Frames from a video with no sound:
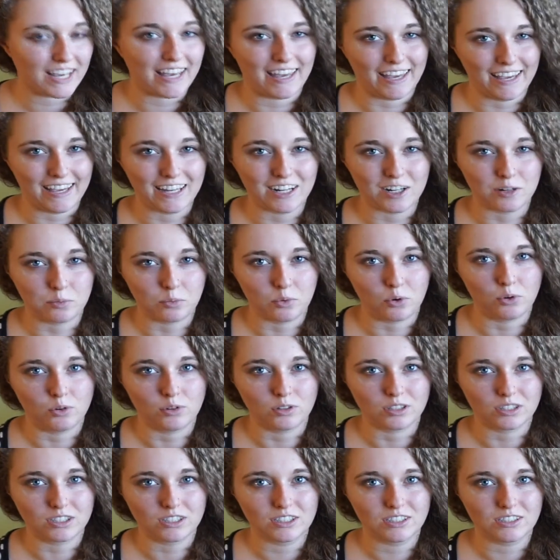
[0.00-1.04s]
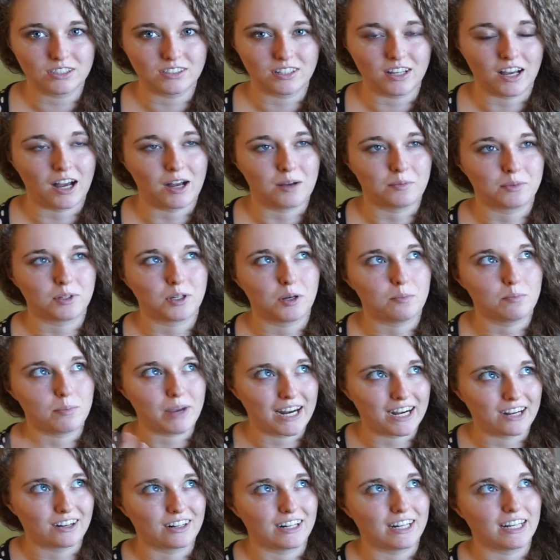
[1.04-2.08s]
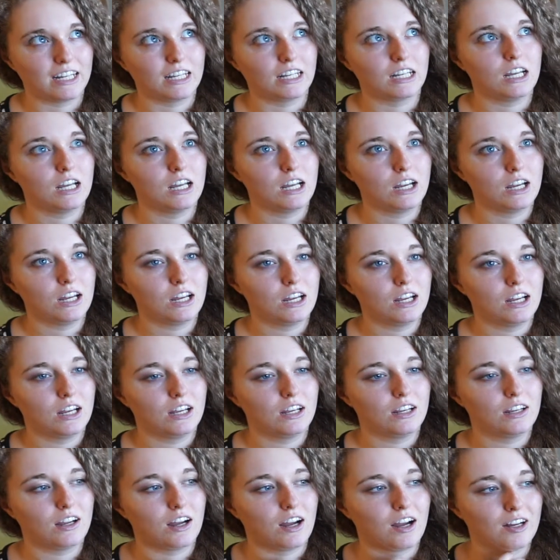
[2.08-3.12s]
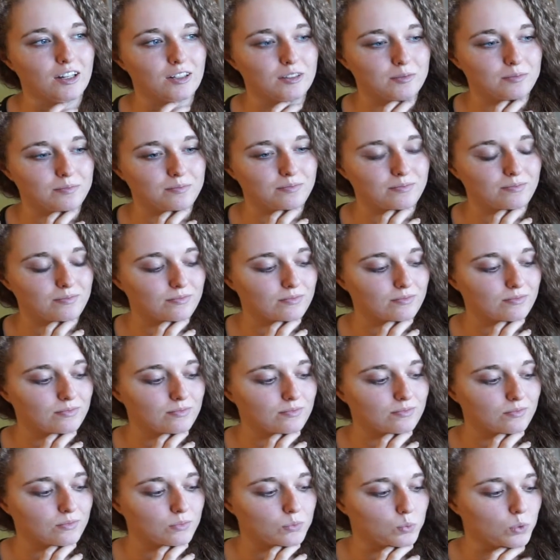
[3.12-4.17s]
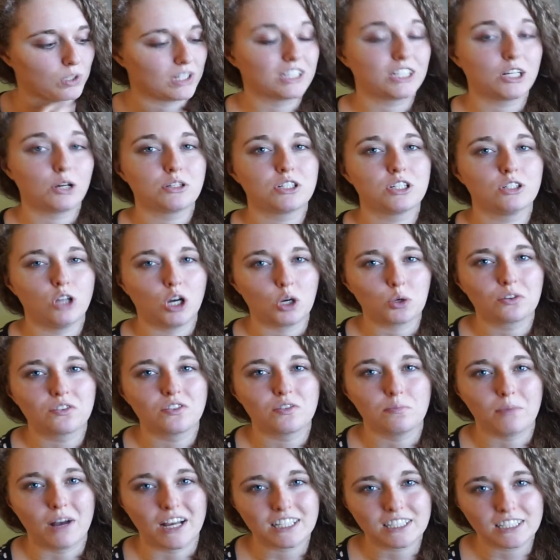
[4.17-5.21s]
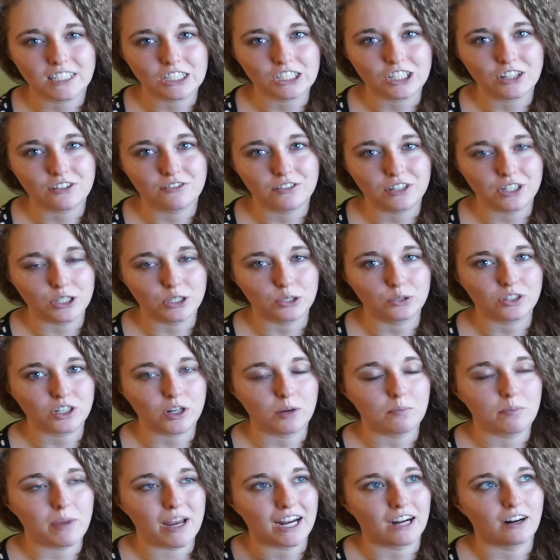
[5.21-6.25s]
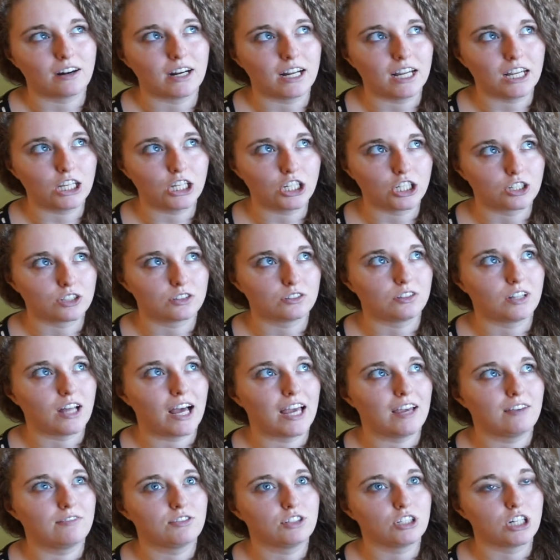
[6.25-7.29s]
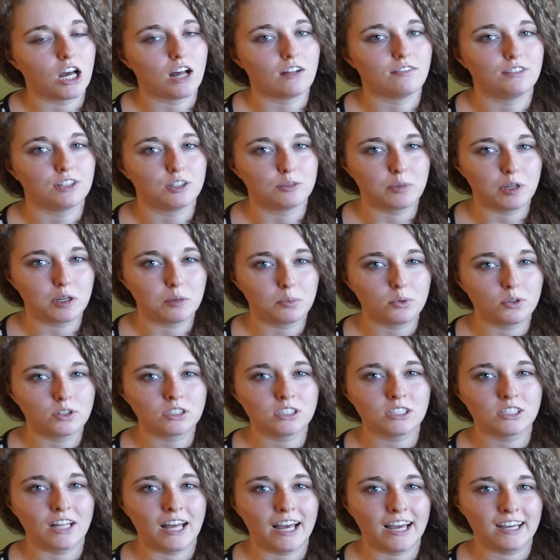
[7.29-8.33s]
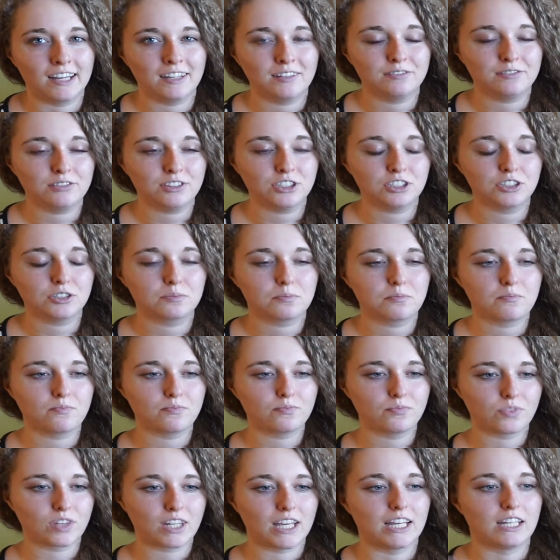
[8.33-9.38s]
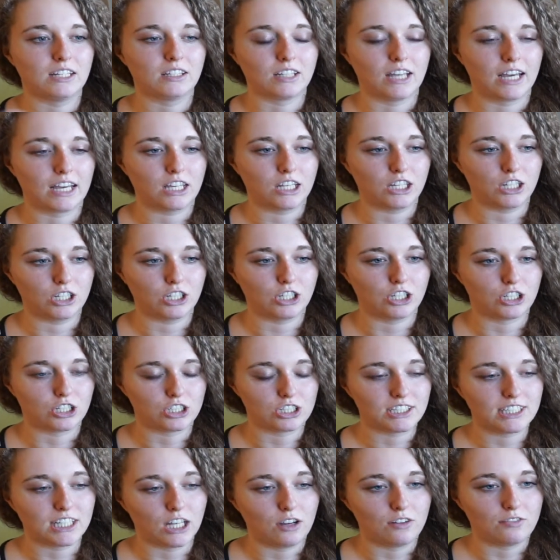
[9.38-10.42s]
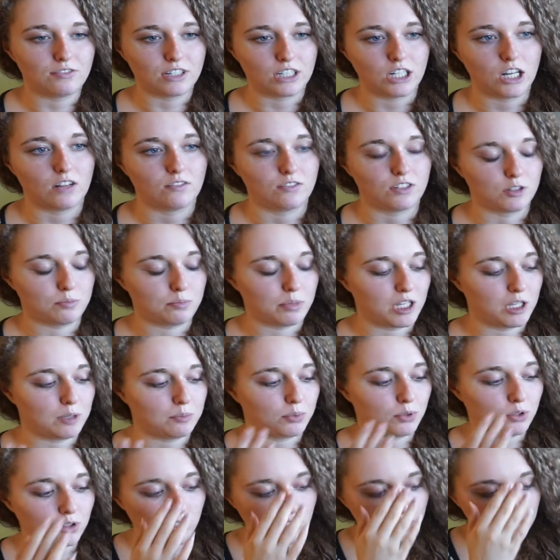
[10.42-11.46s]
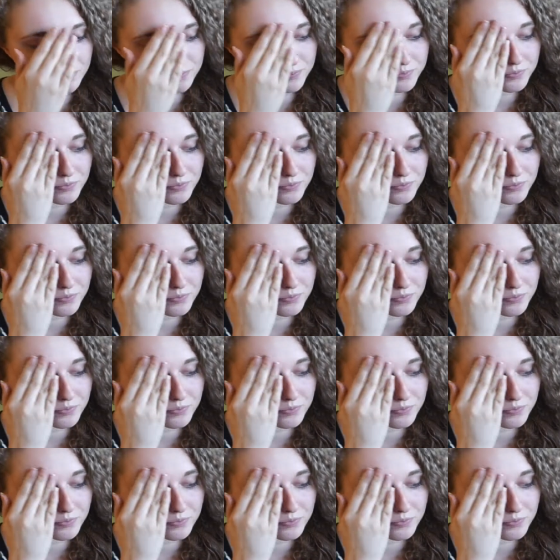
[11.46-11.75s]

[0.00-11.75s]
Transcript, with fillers: animals, um, comparing, um, well, it goes along with the message of you comparing your life to other people's lives and like yourself and other people